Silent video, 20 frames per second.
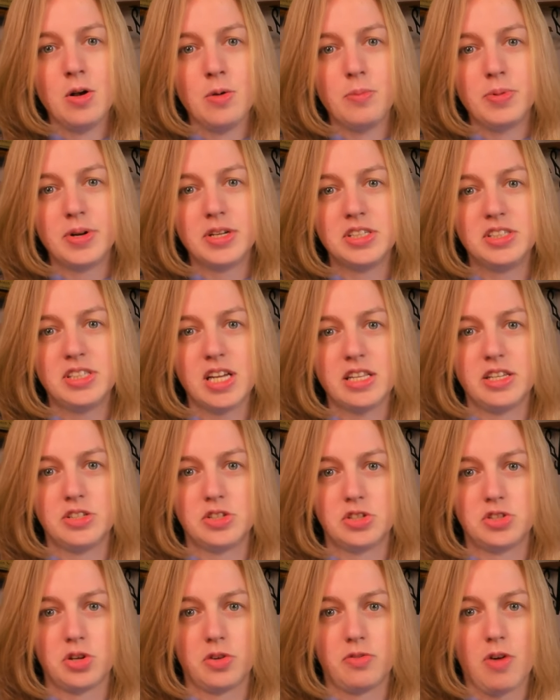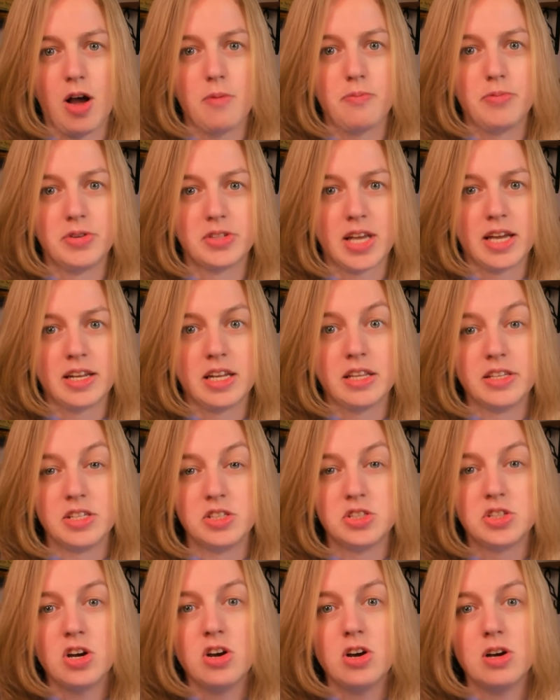But instead, they're just sort of obfuscating these
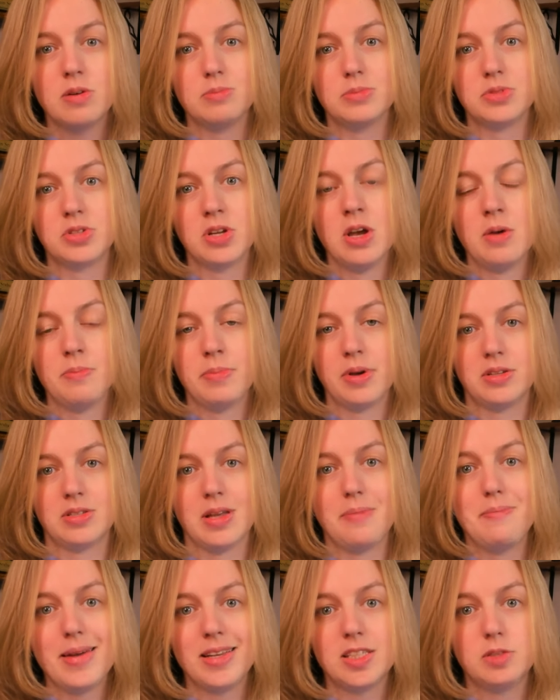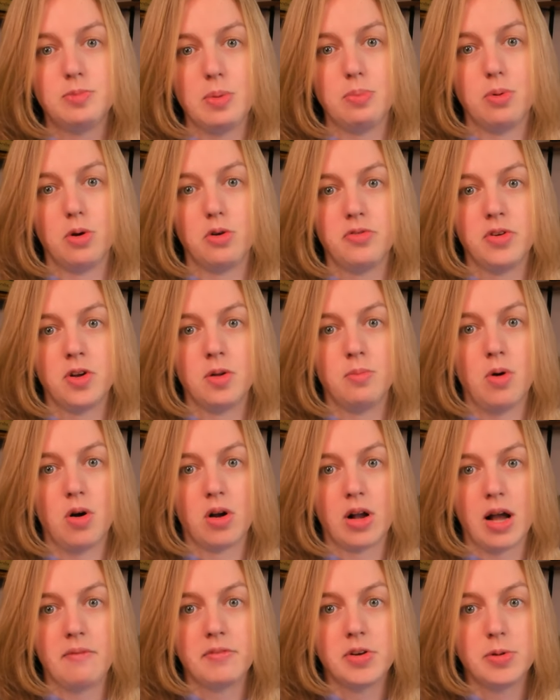terms because it makes people feel more
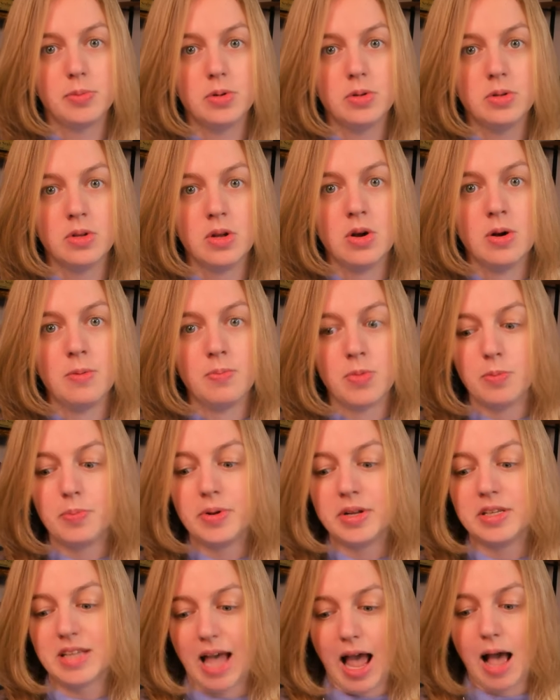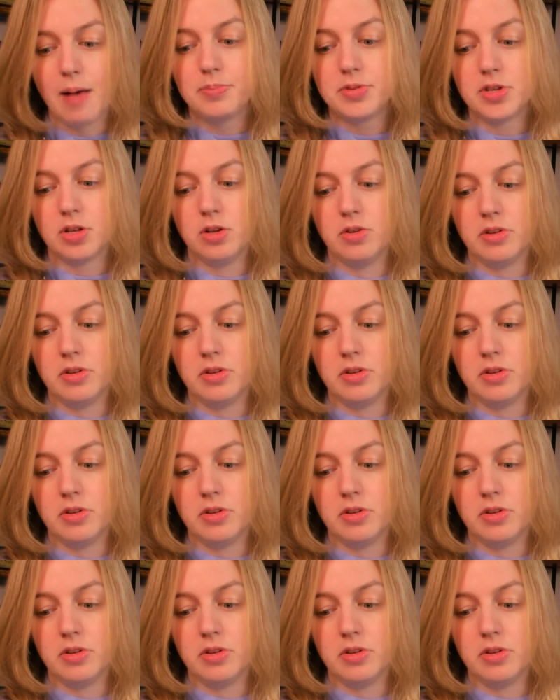comfortable, but it's absolutely